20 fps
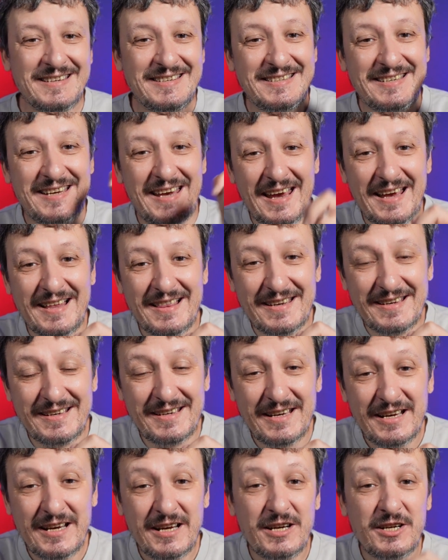
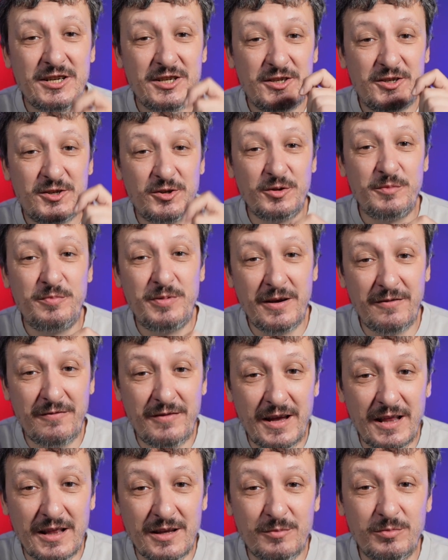Scaling should be
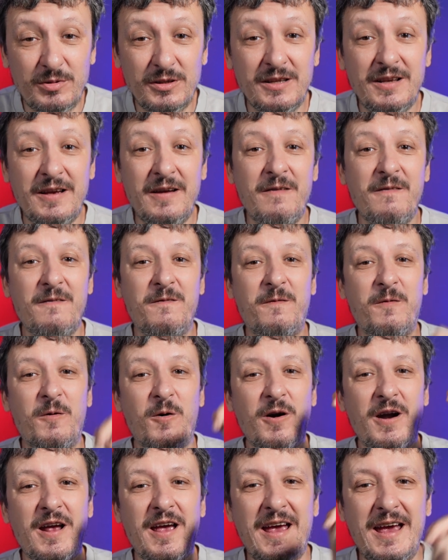available
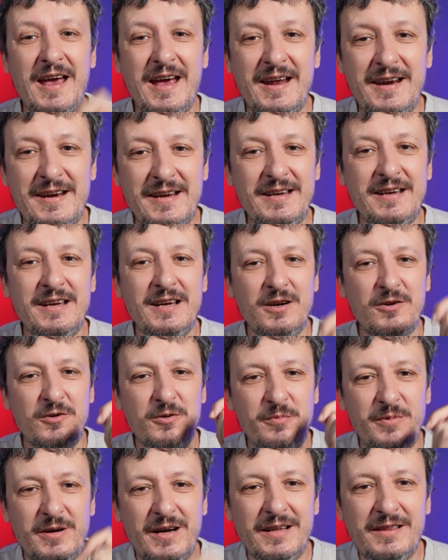for any
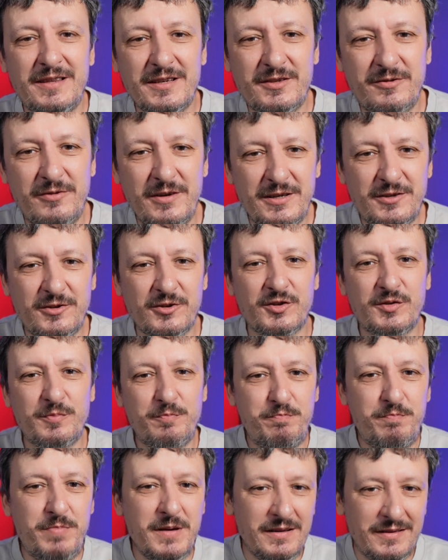Kubernetes resource,
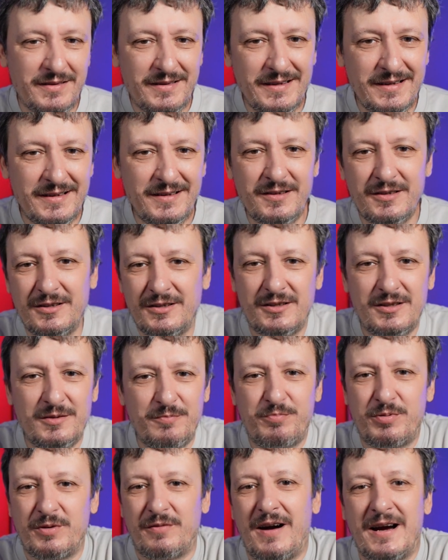built in
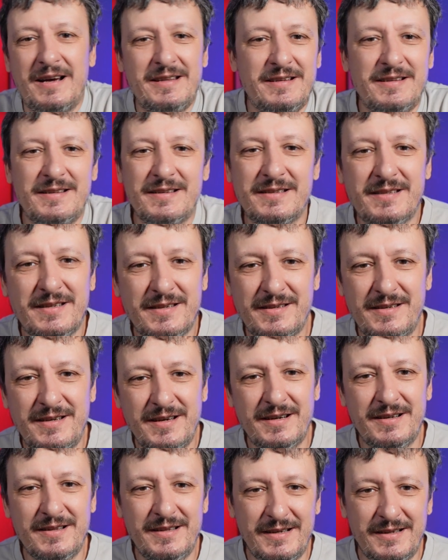or provided as a
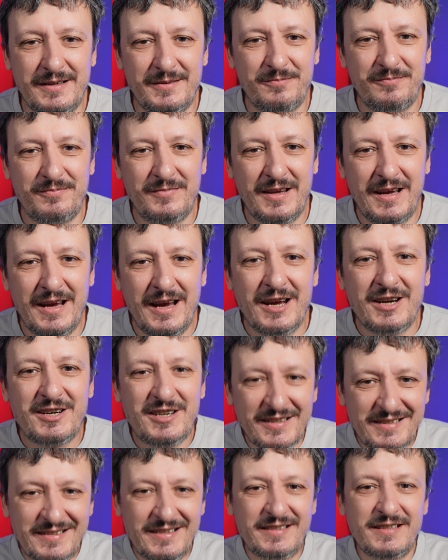CRD.
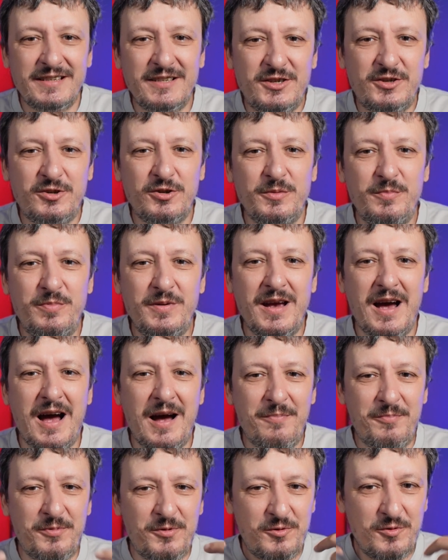Just as it should be
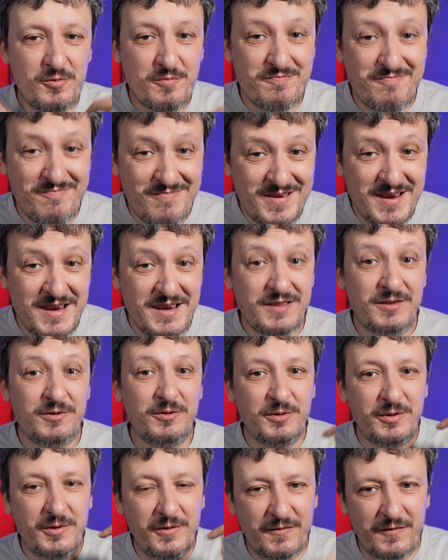up to me
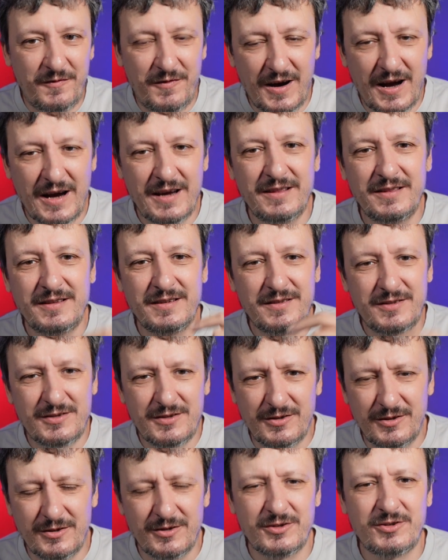to define the
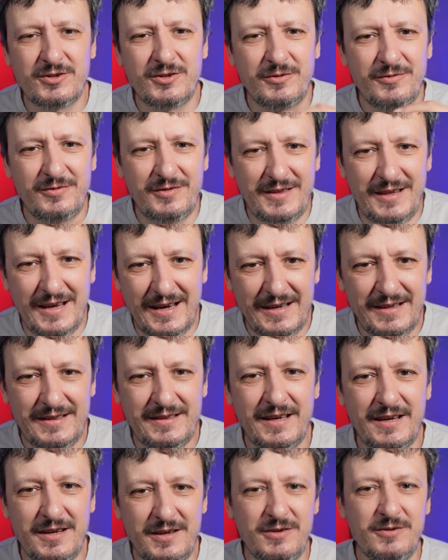source of
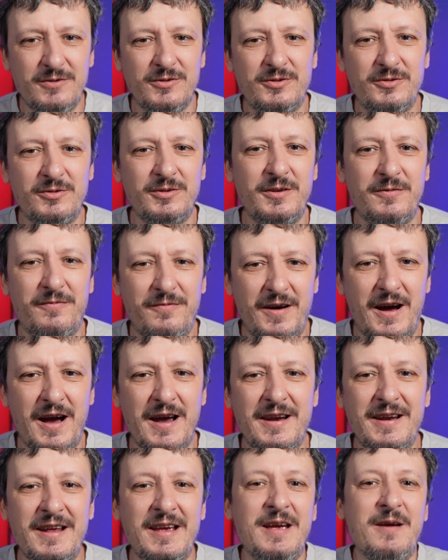data used to
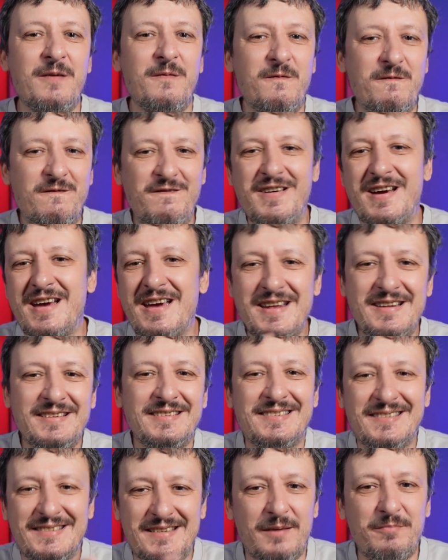define when
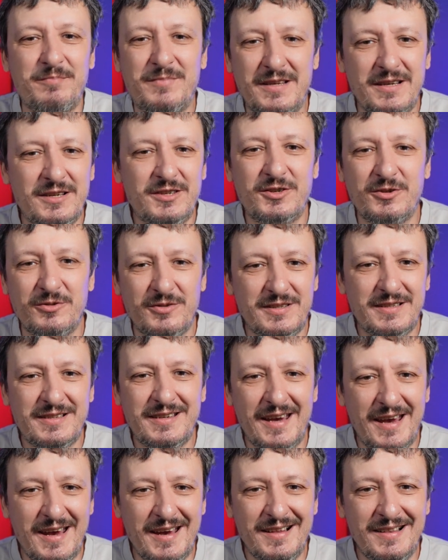something should
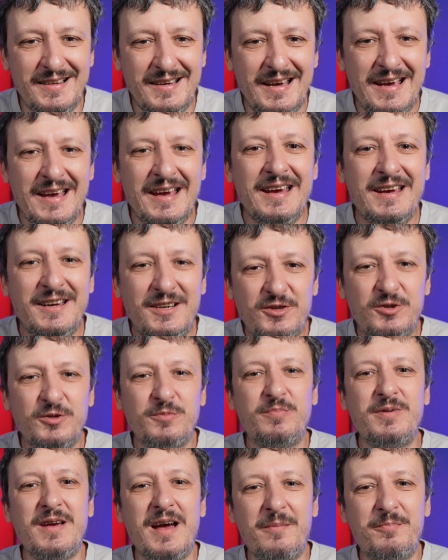scale, it
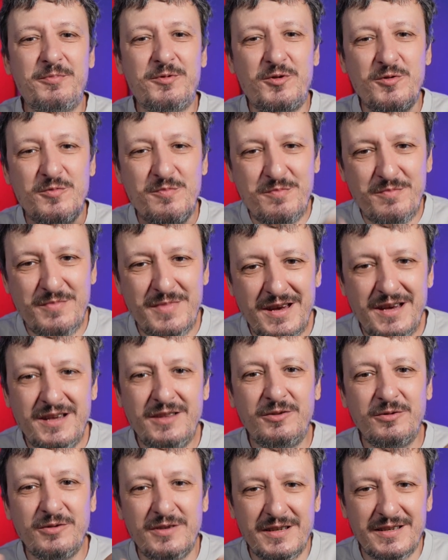should be up to
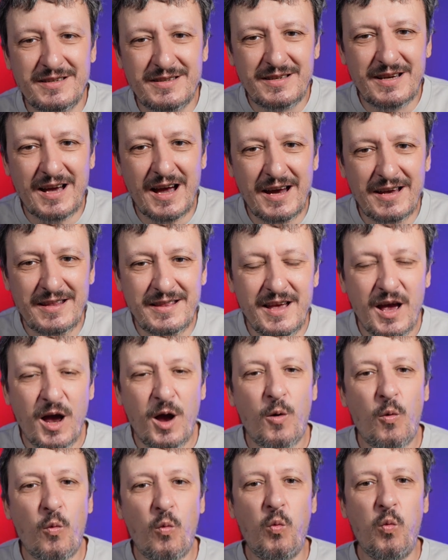me to decide
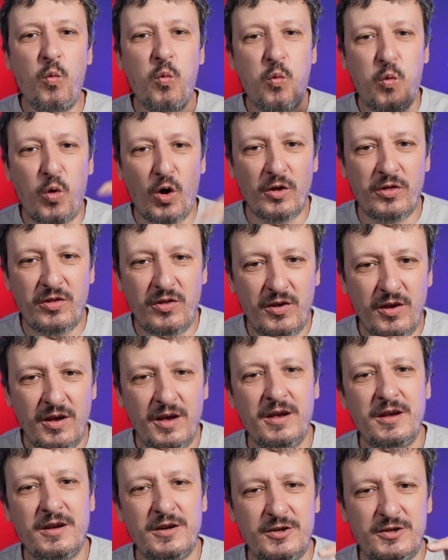what
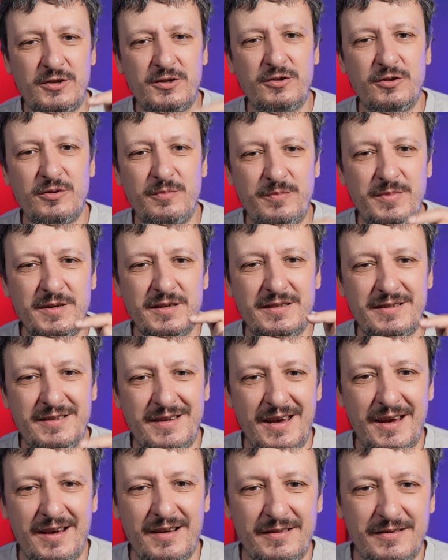should be
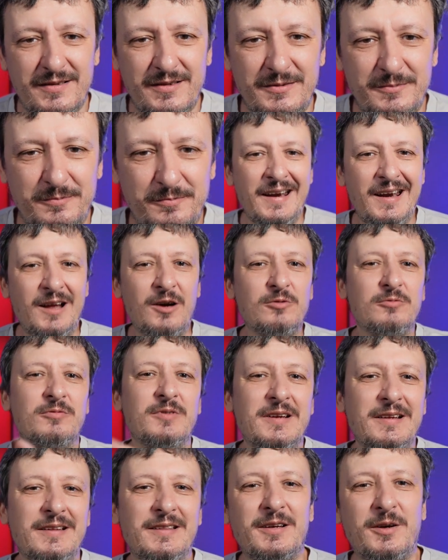scaled.
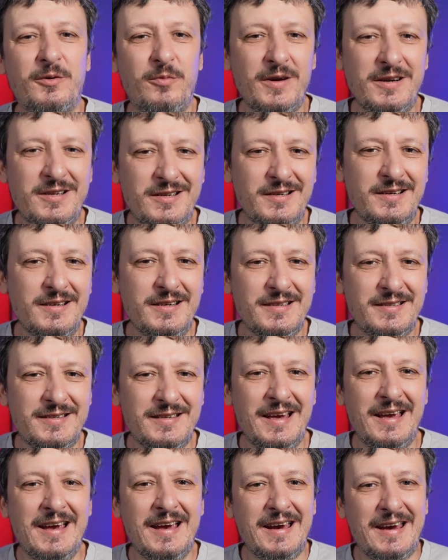Now, the question
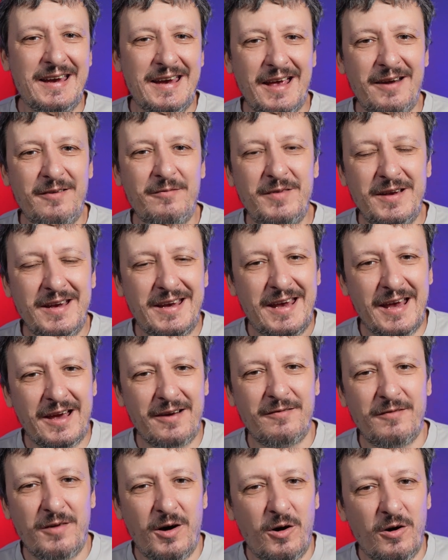is, can we
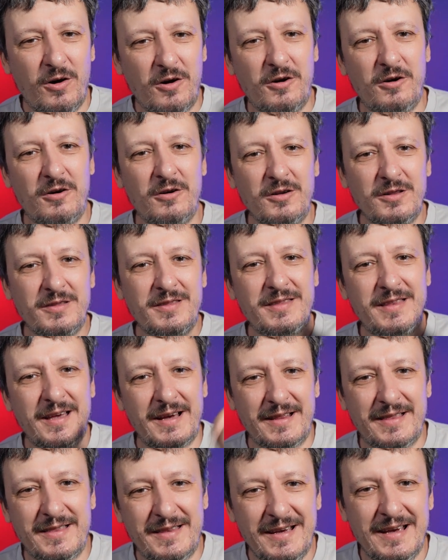have all
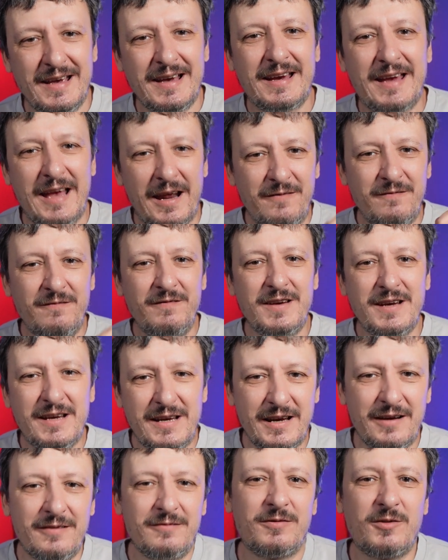that? Can we
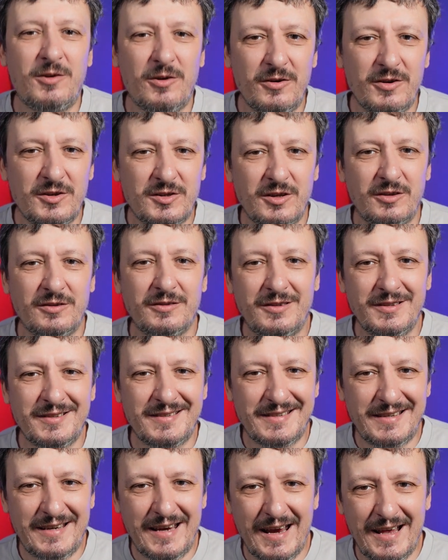have horizontal
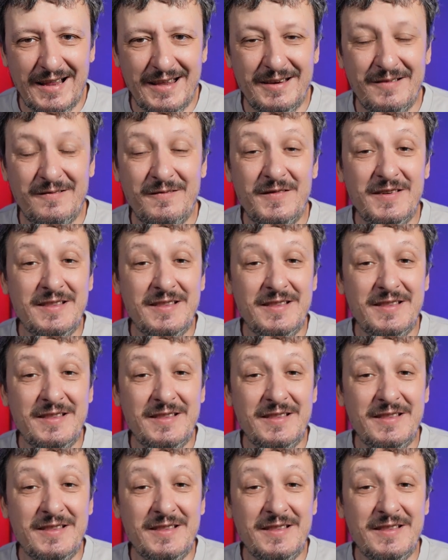scaling